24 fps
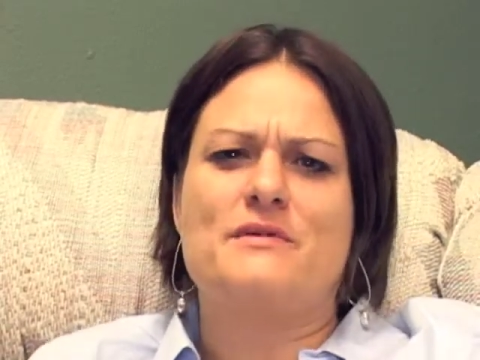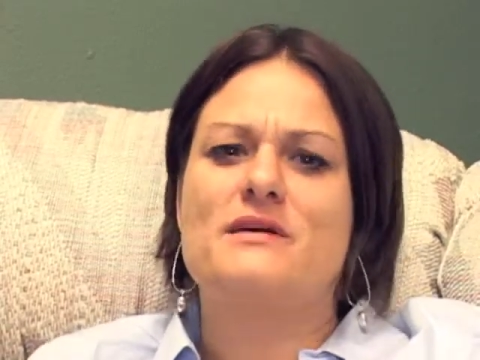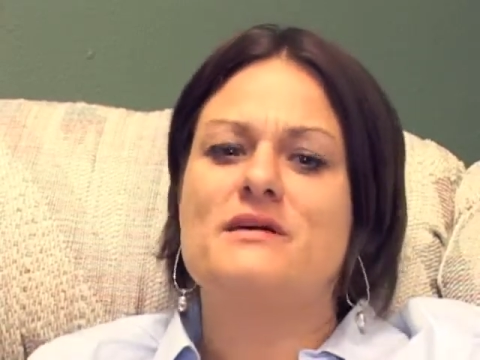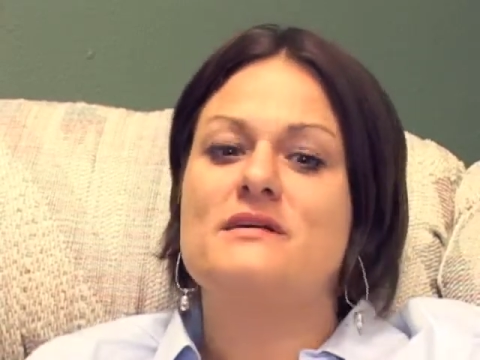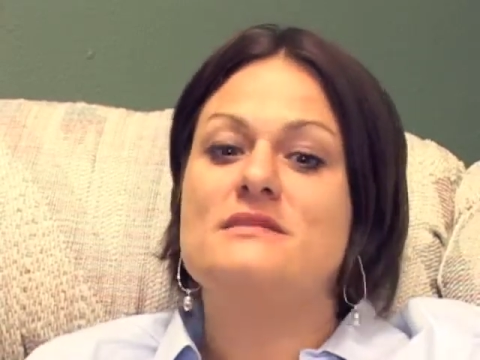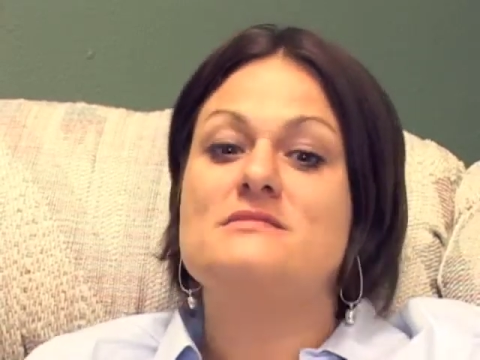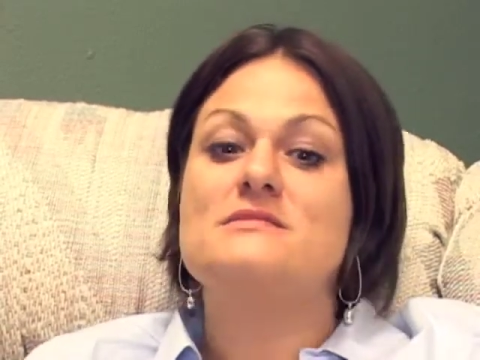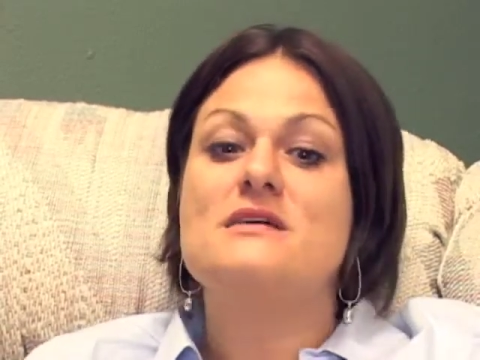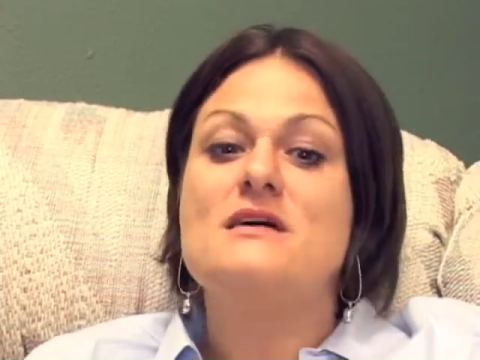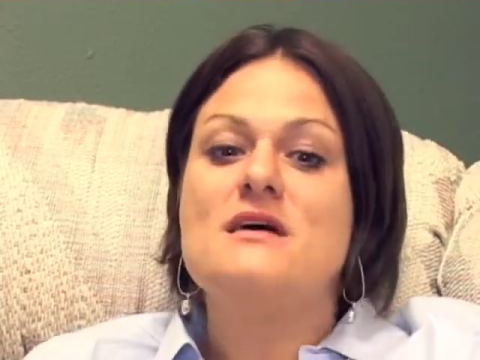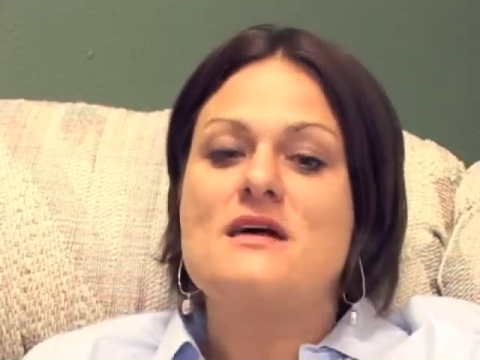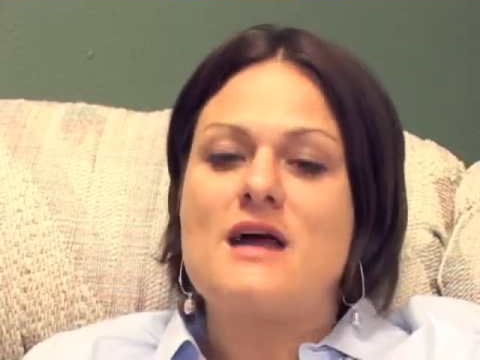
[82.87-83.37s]

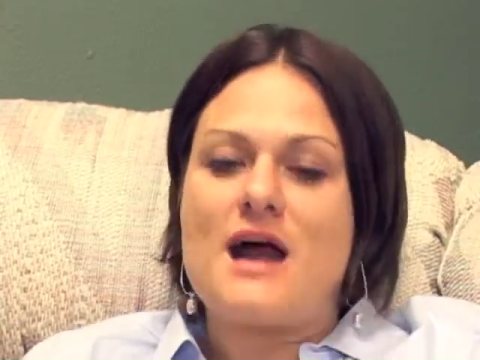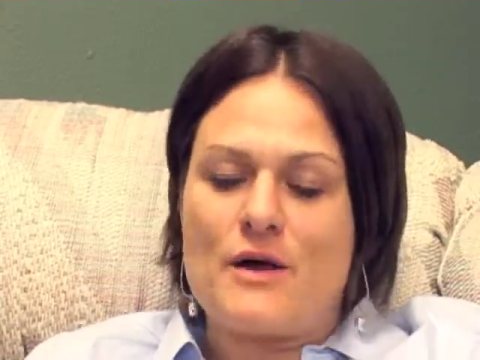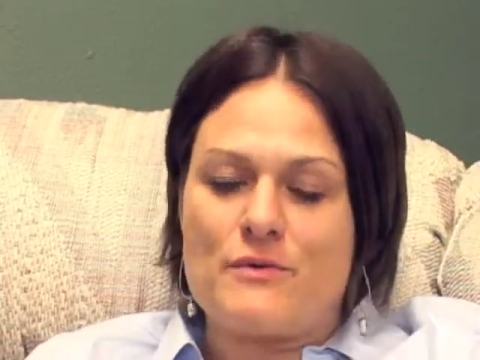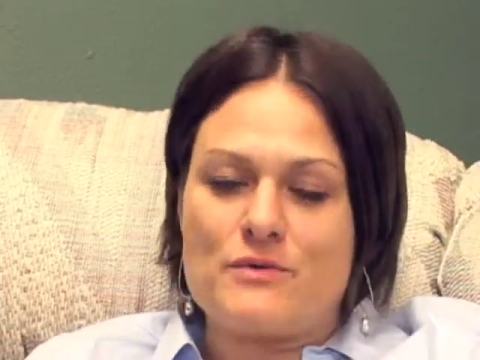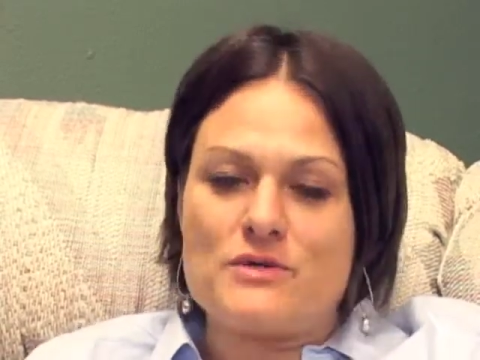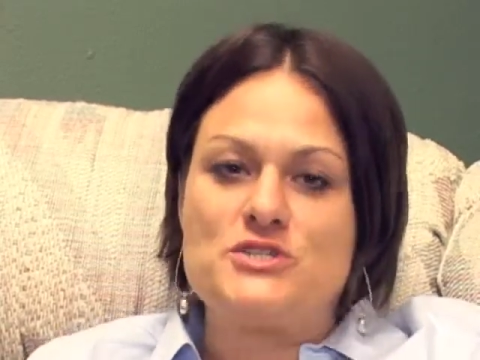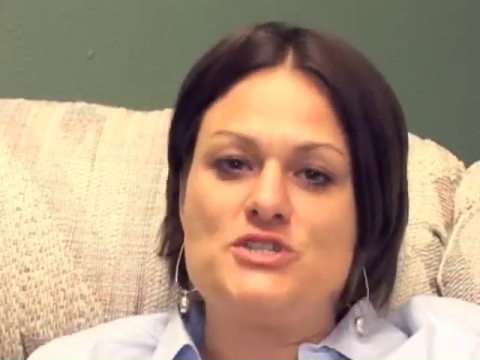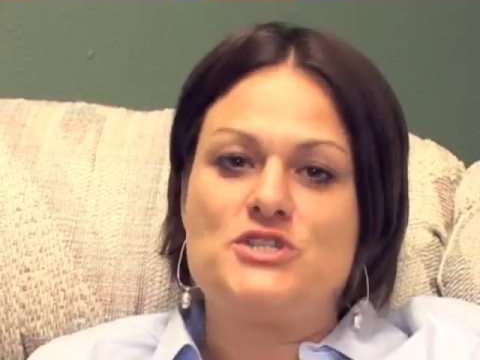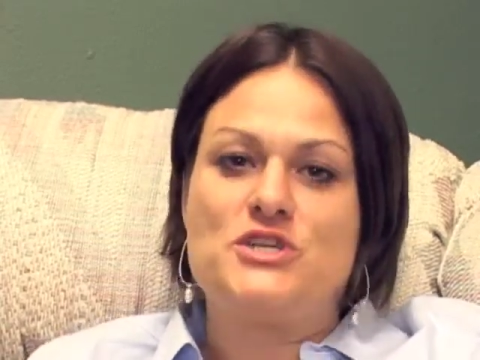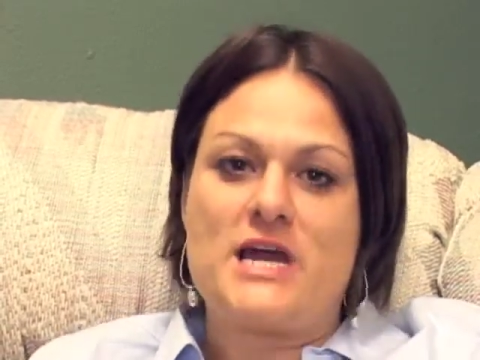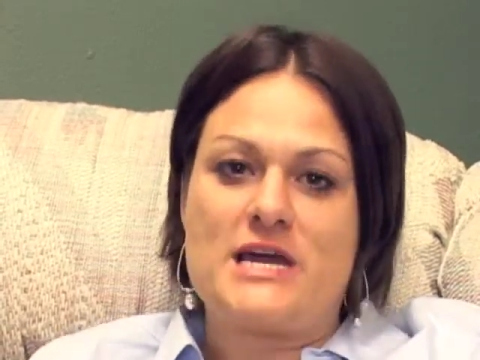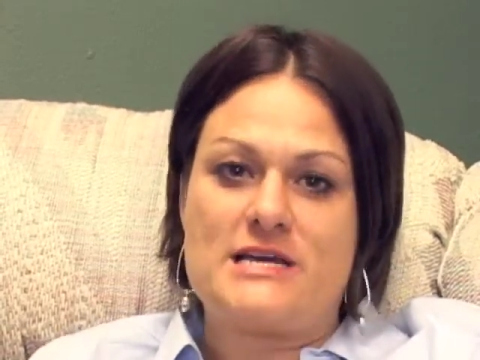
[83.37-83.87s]
because I
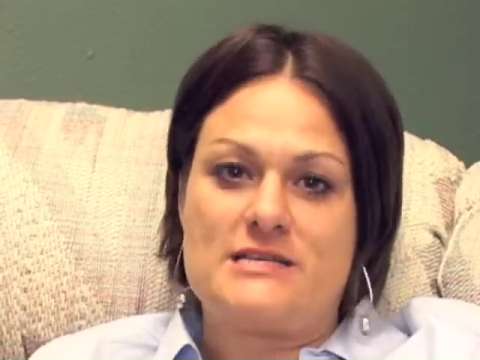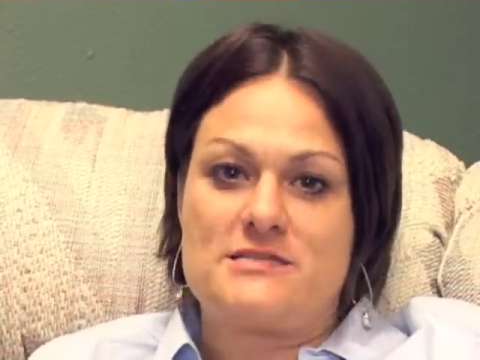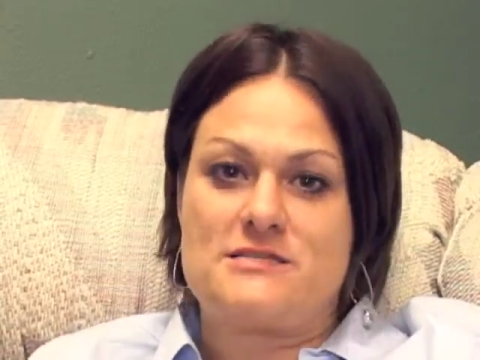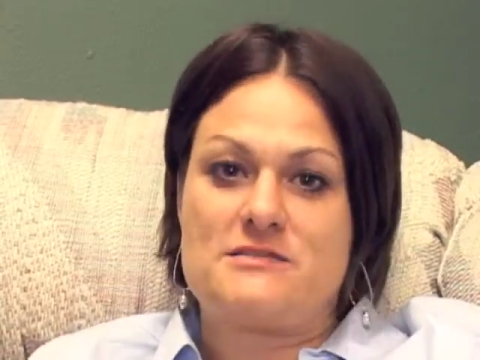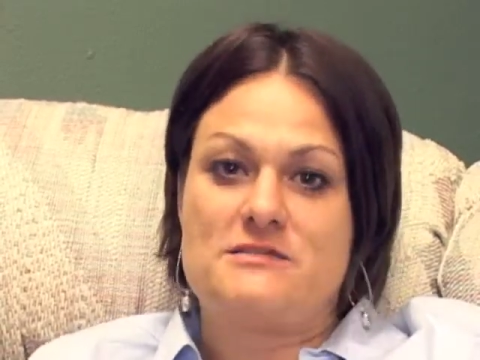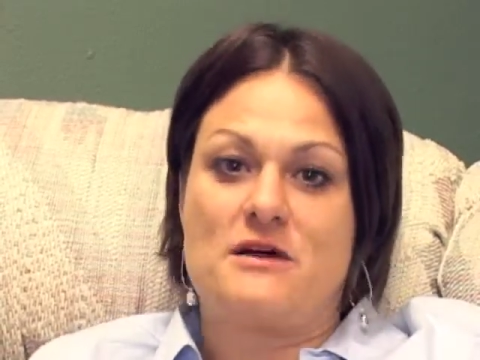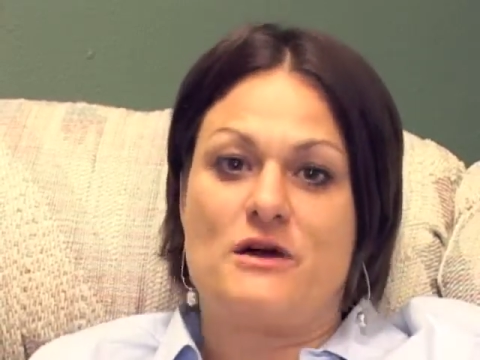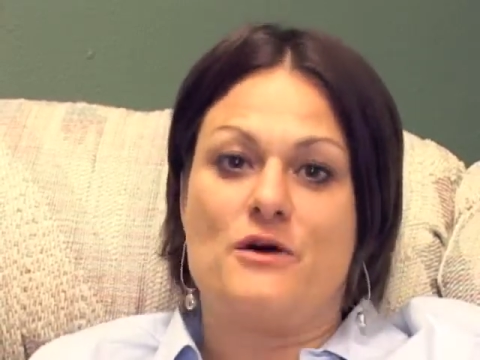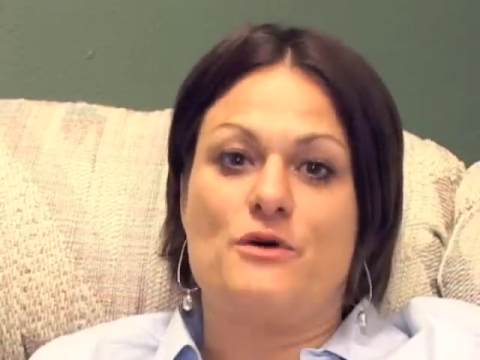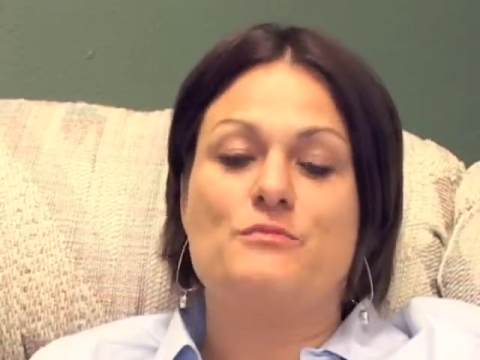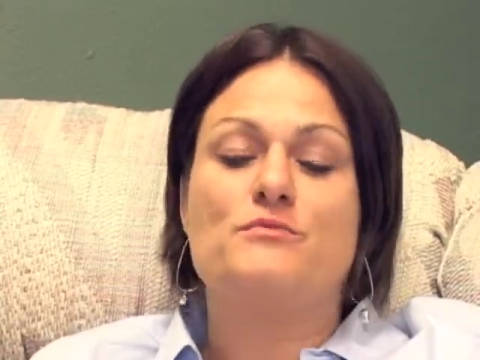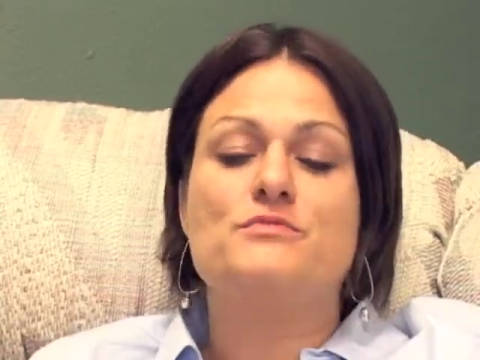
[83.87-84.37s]
would chase
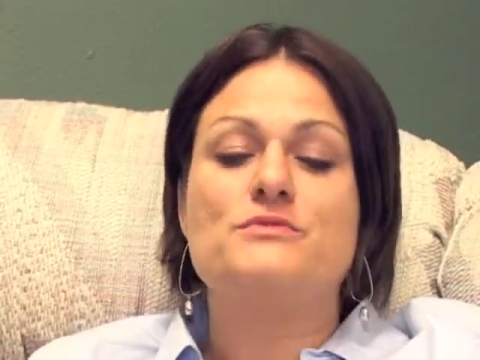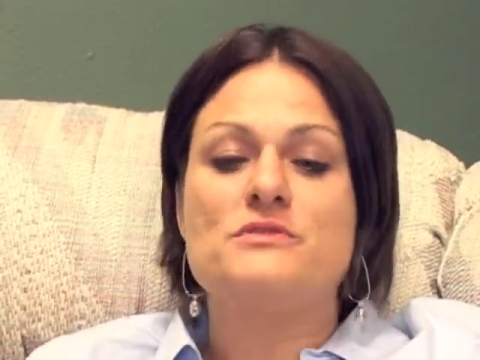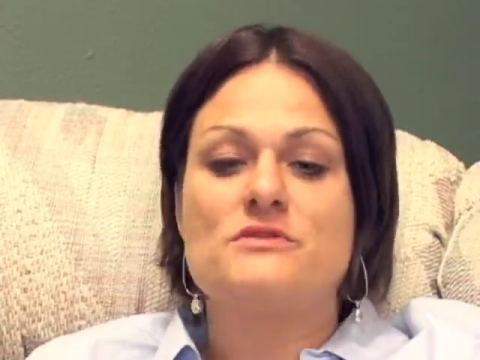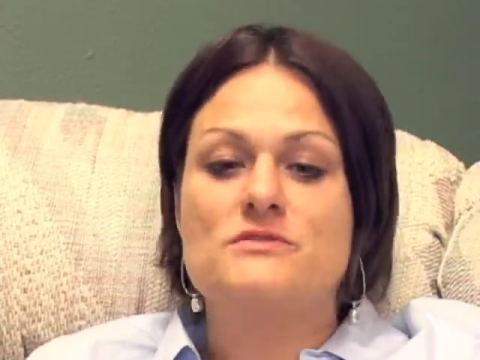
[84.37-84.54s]
dope.